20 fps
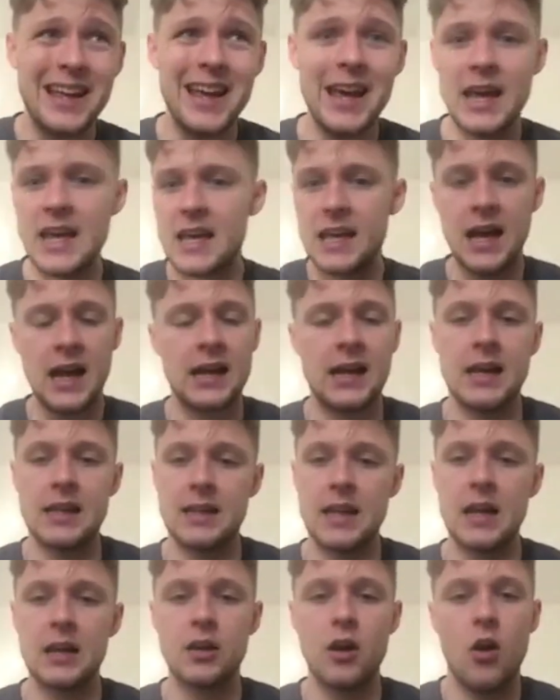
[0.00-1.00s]
He can
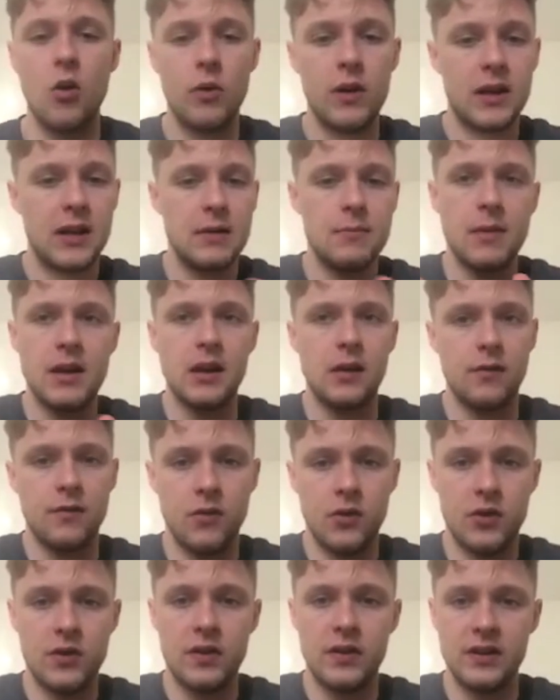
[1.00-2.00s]
get that goal, and he can make it
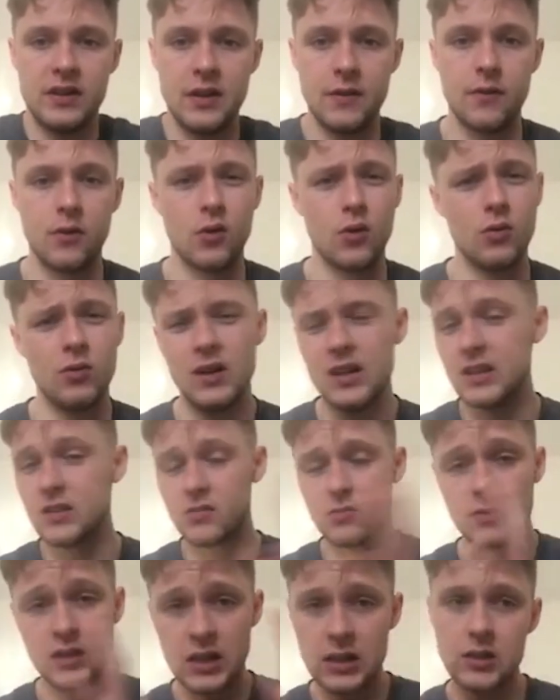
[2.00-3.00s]
very, very difficult.
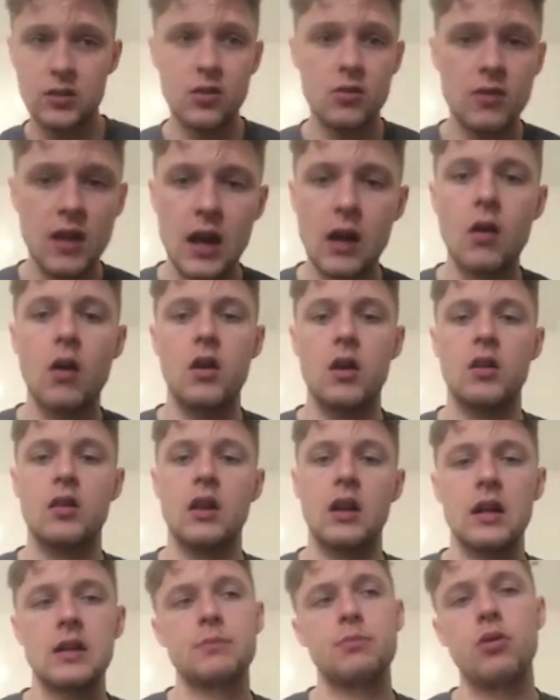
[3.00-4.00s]
Let's do that kind of
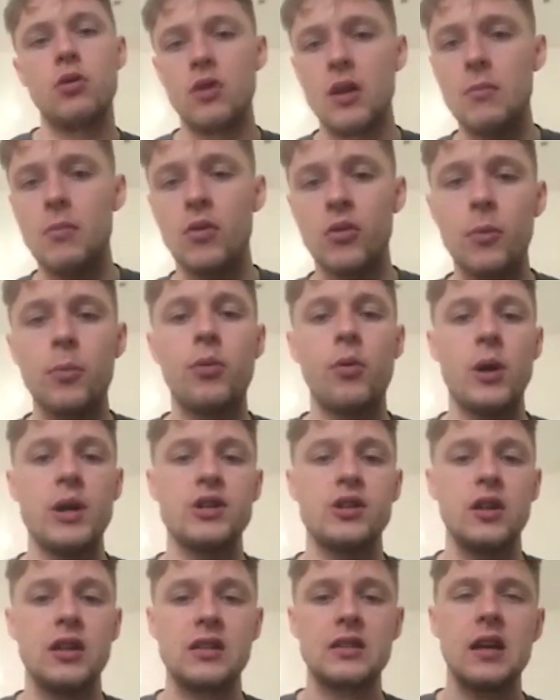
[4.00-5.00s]
thing. Let's put them under
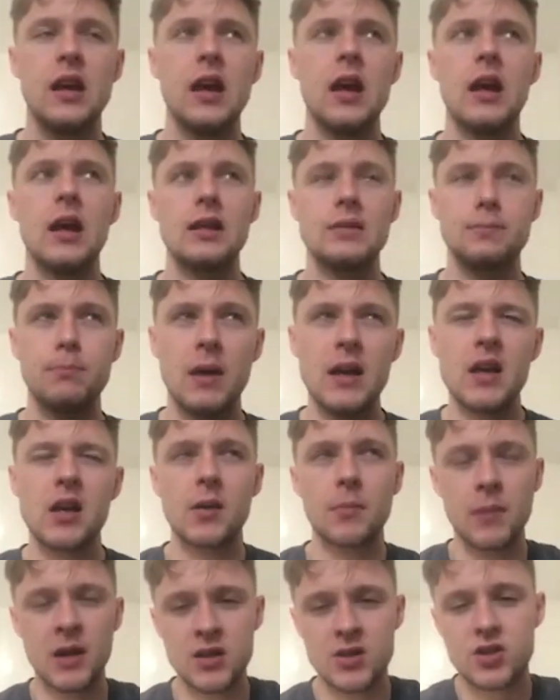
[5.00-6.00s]
pressure. Let's
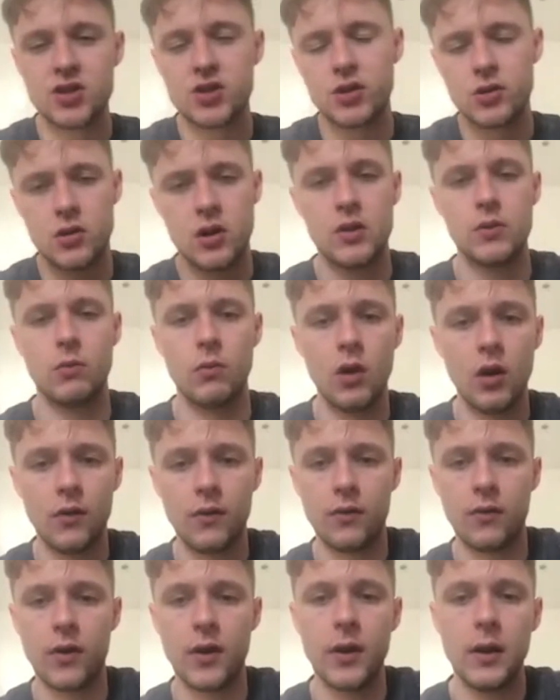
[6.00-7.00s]
make Manchester United work
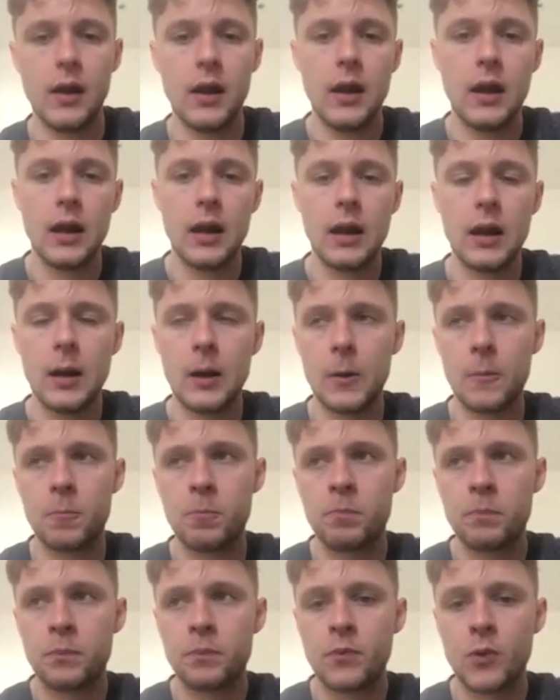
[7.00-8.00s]
for it.
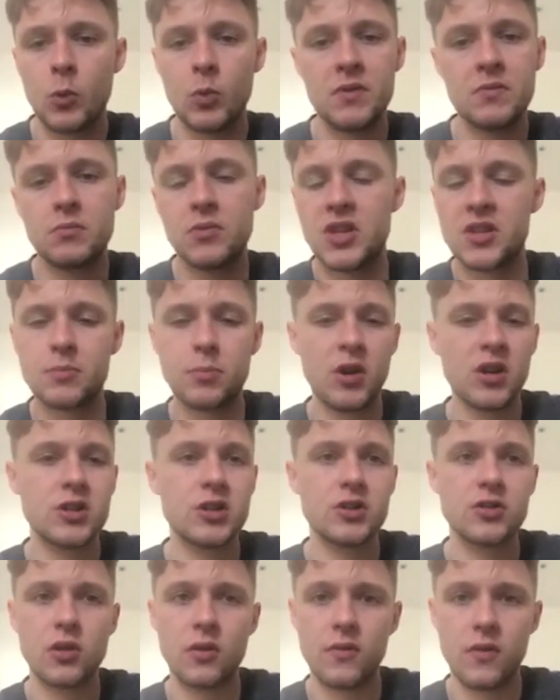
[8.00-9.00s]
There's
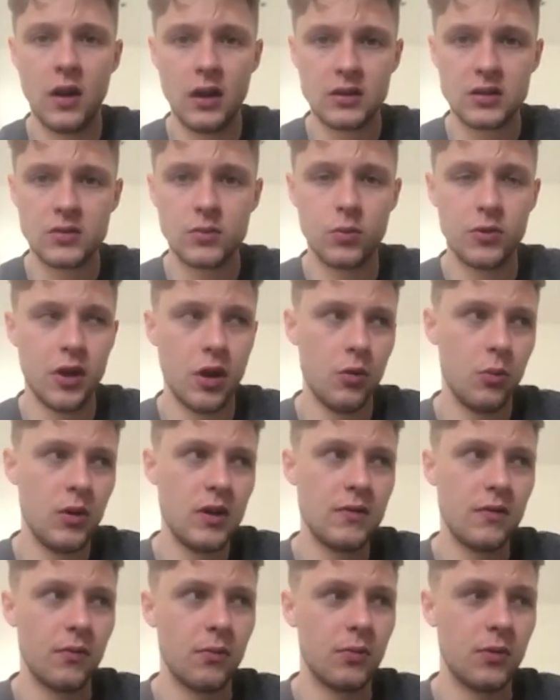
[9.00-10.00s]
pressures off us. We know
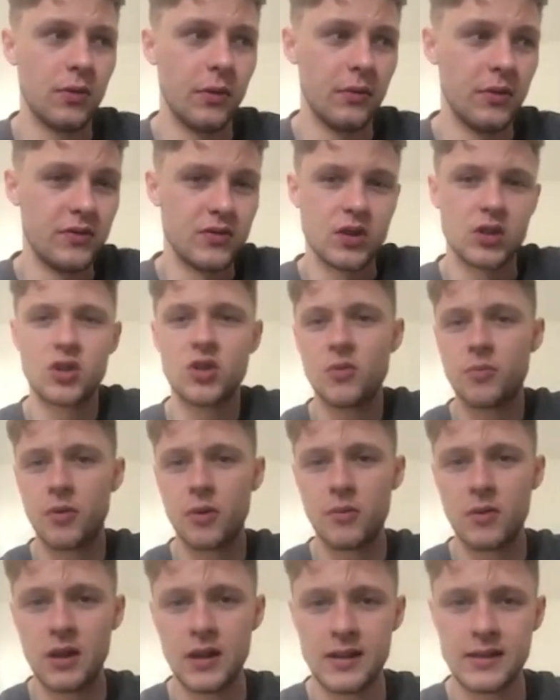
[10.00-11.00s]
we've secured
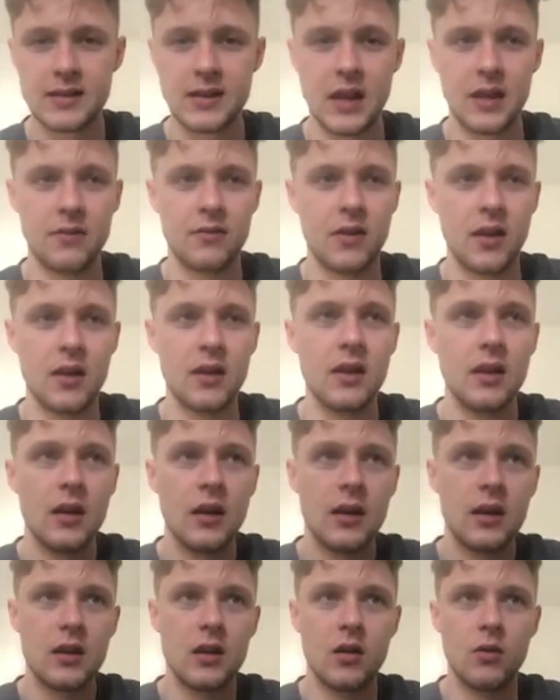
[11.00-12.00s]
Premier League safety.
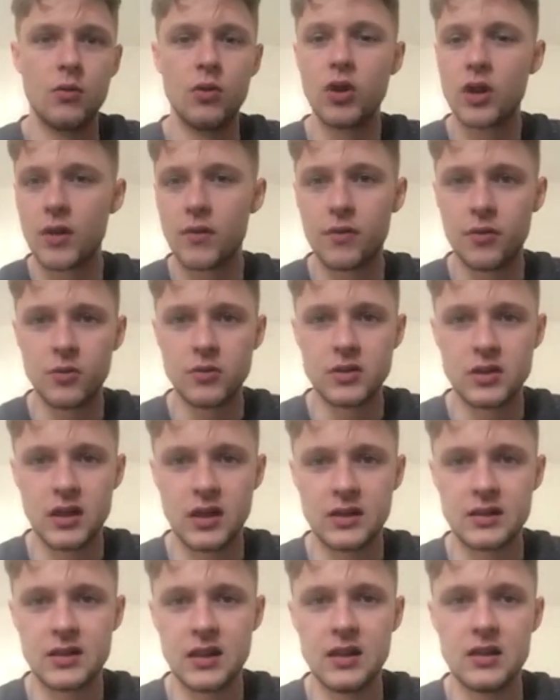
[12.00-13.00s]
You know, we're looking forward to
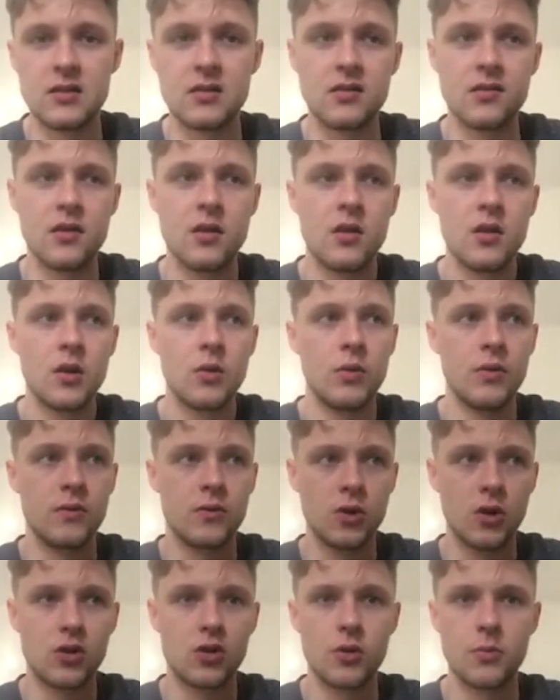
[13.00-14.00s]
next season.
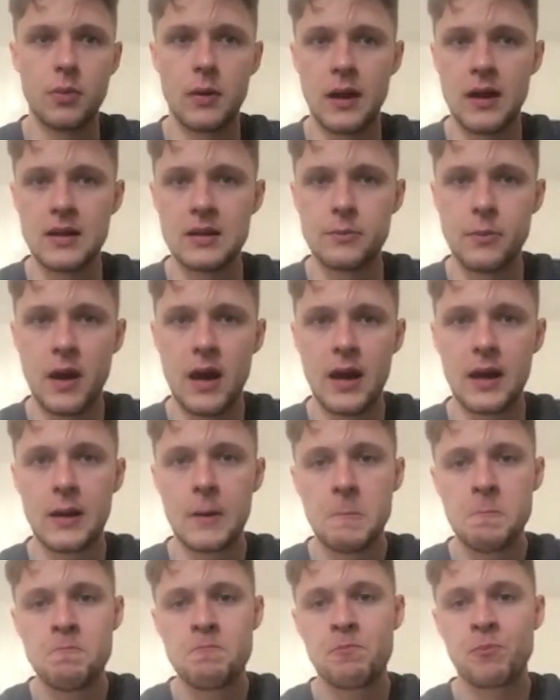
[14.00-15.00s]
We've got good players back.